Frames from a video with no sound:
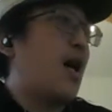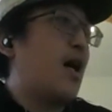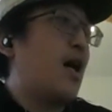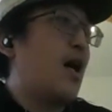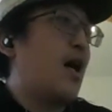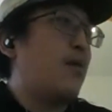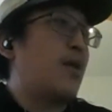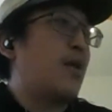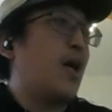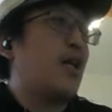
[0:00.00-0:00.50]

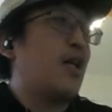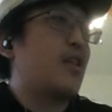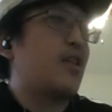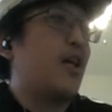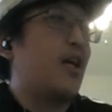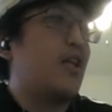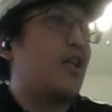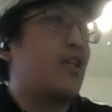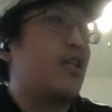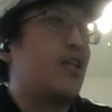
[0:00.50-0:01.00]
I mean,
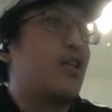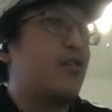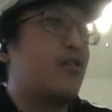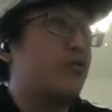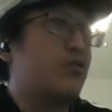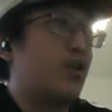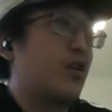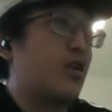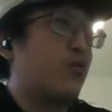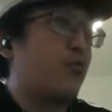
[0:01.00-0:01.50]
I think he
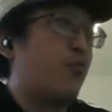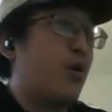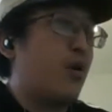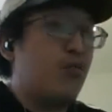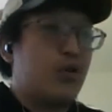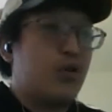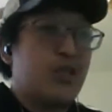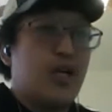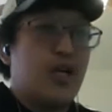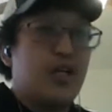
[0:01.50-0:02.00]
was like way
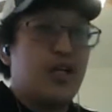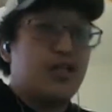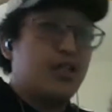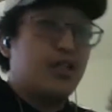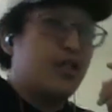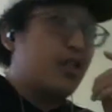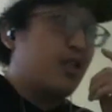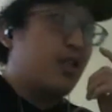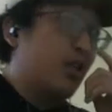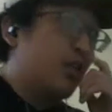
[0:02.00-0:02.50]
more
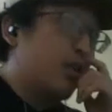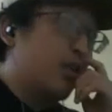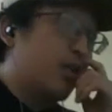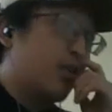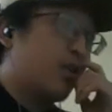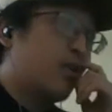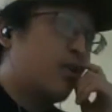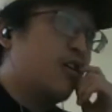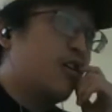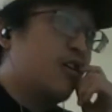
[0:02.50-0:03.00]
talented than
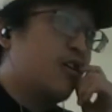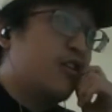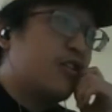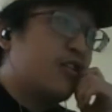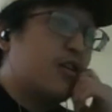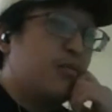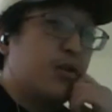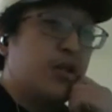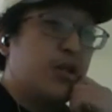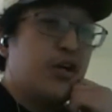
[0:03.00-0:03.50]
like
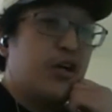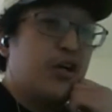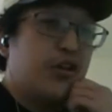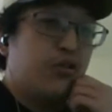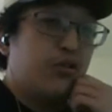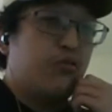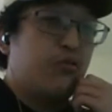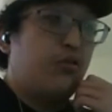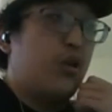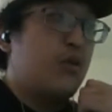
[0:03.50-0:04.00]
some of the
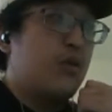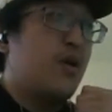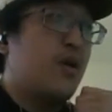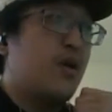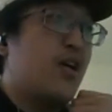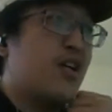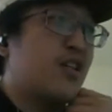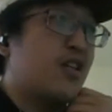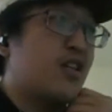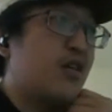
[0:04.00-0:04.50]
other running
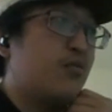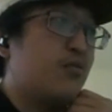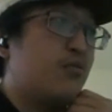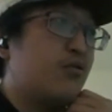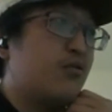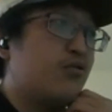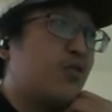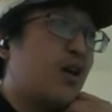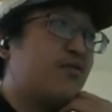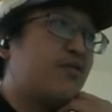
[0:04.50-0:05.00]
backs that
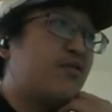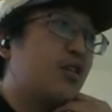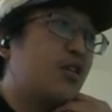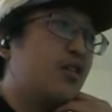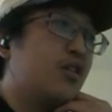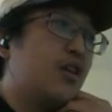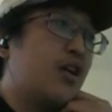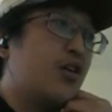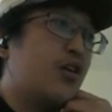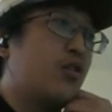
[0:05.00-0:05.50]
were drafted
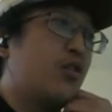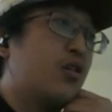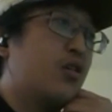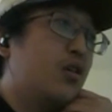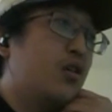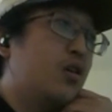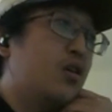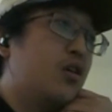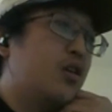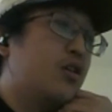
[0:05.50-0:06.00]
later
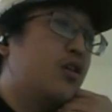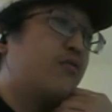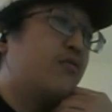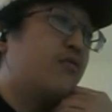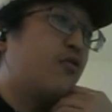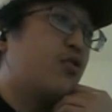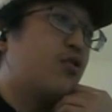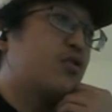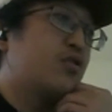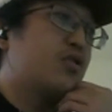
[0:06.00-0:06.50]
in the
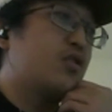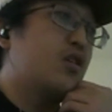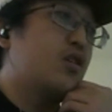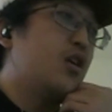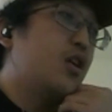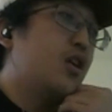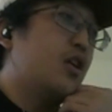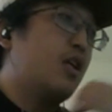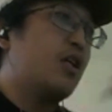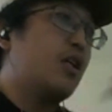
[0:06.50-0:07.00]
first.
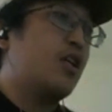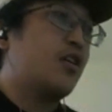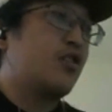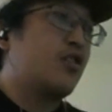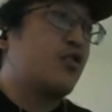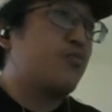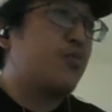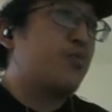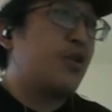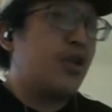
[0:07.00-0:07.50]
Like he
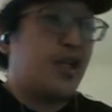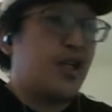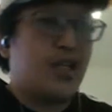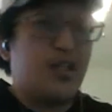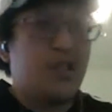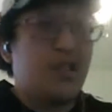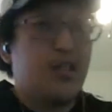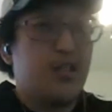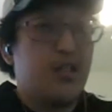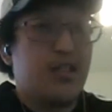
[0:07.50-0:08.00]
could just be
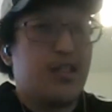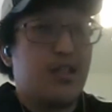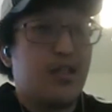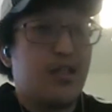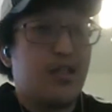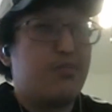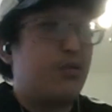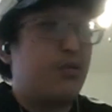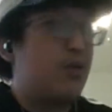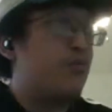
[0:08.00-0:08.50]

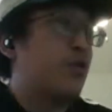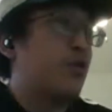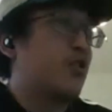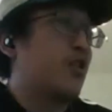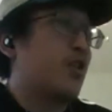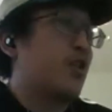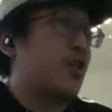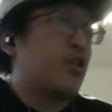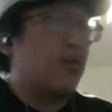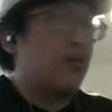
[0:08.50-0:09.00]
he's pretty much
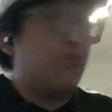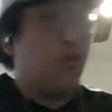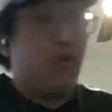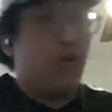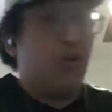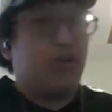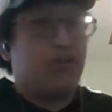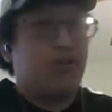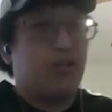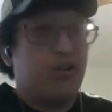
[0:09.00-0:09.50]
like a
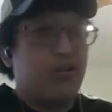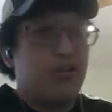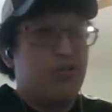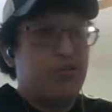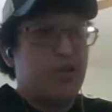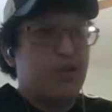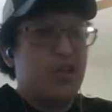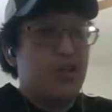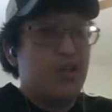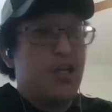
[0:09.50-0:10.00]
Kamara
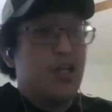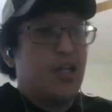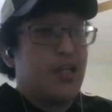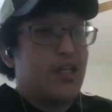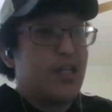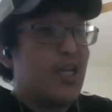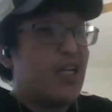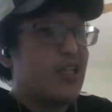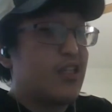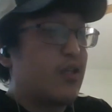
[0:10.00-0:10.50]
clone.
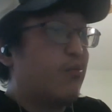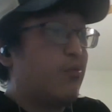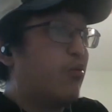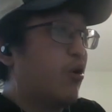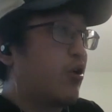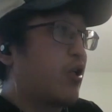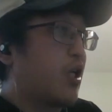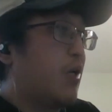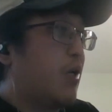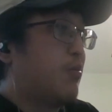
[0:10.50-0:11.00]
Like he has to
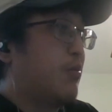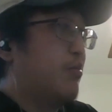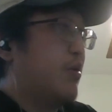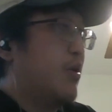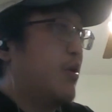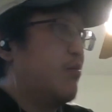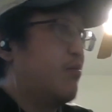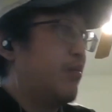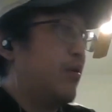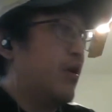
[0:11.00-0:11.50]
bulk up a
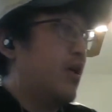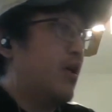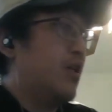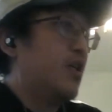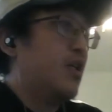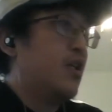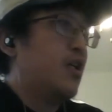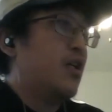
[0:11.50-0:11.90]
bit, but